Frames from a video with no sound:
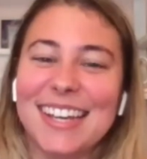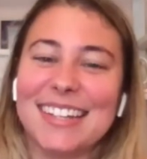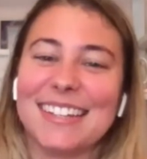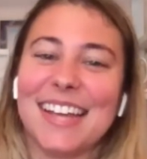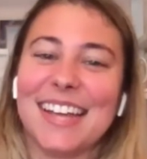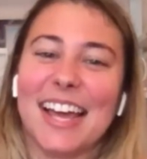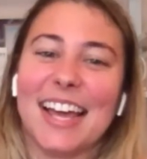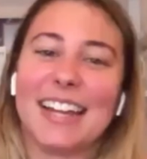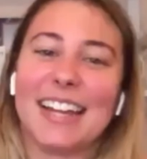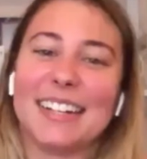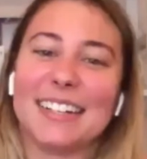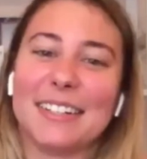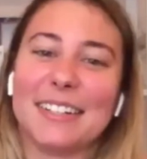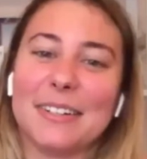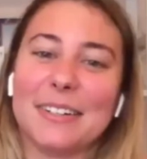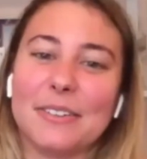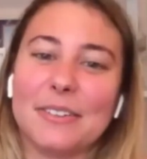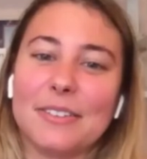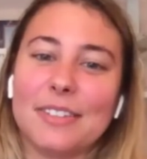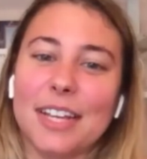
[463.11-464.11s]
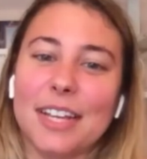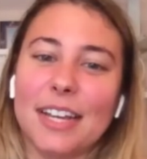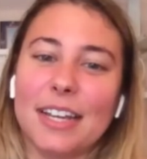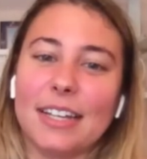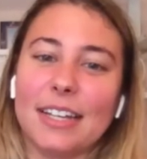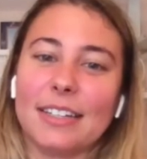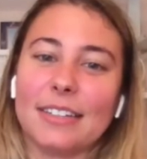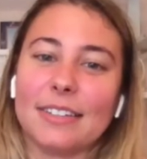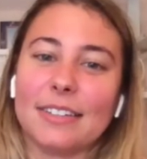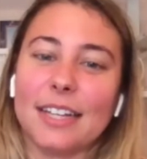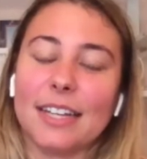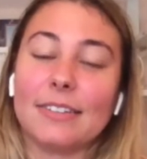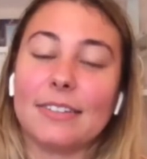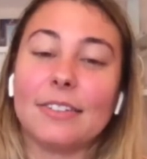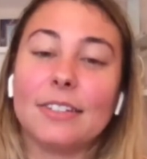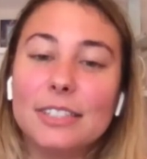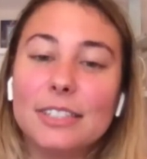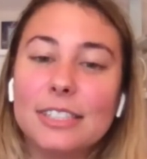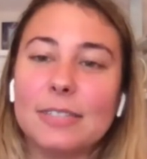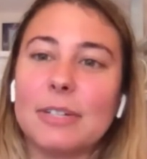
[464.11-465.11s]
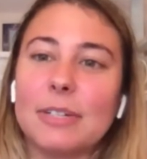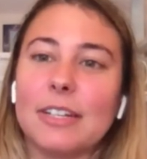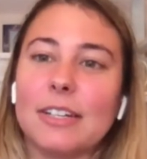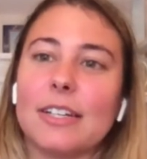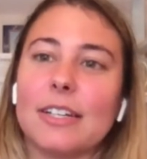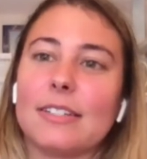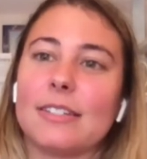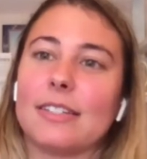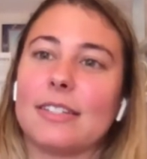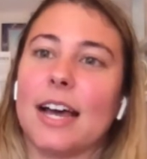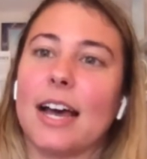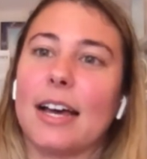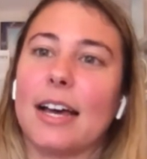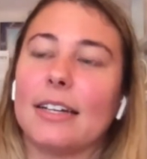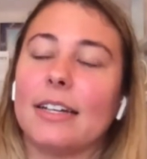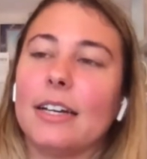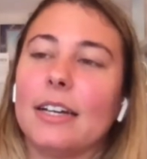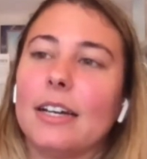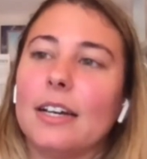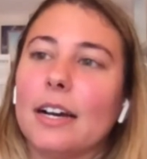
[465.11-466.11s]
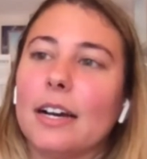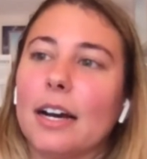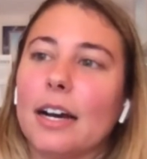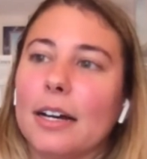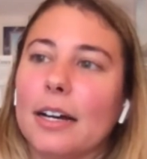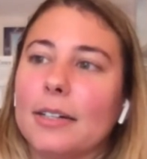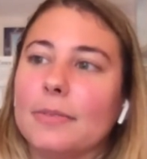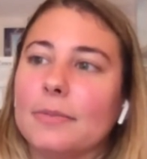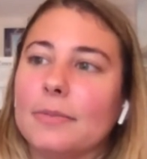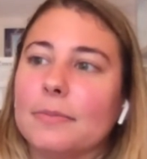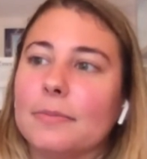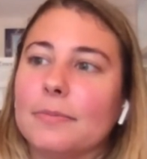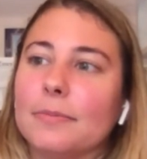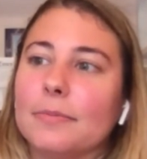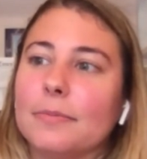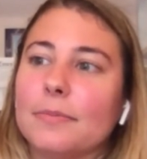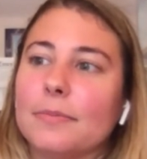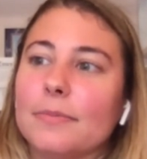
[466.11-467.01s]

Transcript: that you know they they look to me as that um,